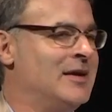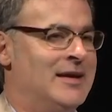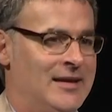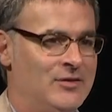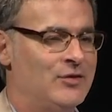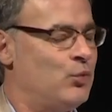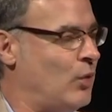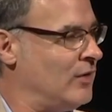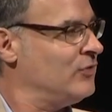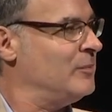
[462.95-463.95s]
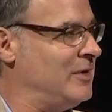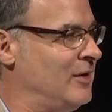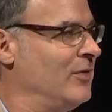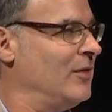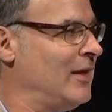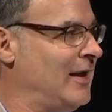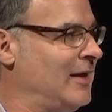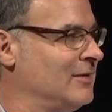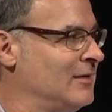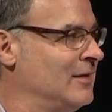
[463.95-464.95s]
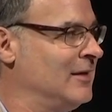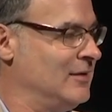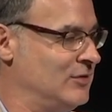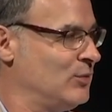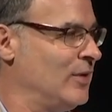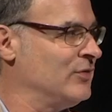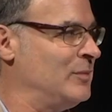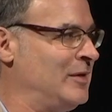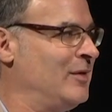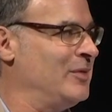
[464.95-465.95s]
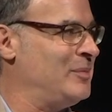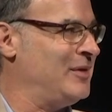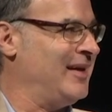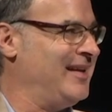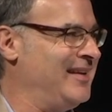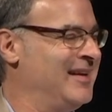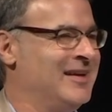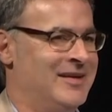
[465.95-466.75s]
He just wants to be on the land. He just wants to be on the planet.